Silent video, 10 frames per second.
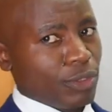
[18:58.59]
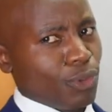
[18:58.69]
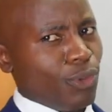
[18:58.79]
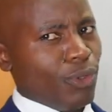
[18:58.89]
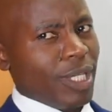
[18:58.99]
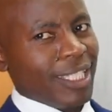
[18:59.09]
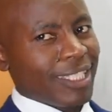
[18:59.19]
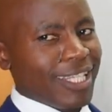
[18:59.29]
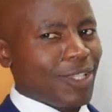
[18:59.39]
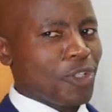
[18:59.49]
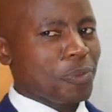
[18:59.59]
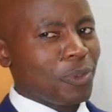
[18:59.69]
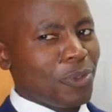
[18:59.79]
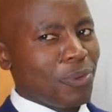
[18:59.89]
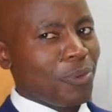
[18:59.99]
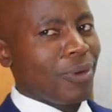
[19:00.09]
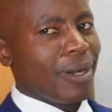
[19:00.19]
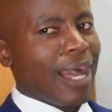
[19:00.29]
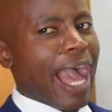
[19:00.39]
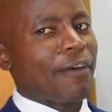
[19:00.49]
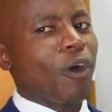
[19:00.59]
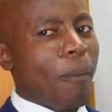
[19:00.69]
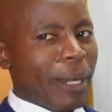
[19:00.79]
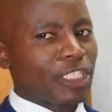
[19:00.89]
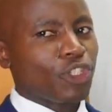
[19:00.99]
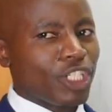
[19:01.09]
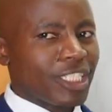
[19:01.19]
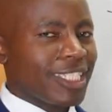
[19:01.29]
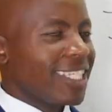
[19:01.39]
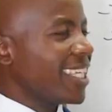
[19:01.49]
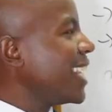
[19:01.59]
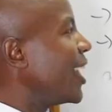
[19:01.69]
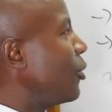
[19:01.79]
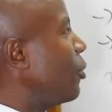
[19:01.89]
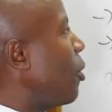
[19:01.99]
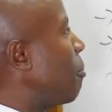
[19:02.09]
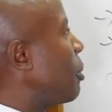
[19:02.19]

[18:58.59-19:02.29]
So it needs those people who have compassion, you know,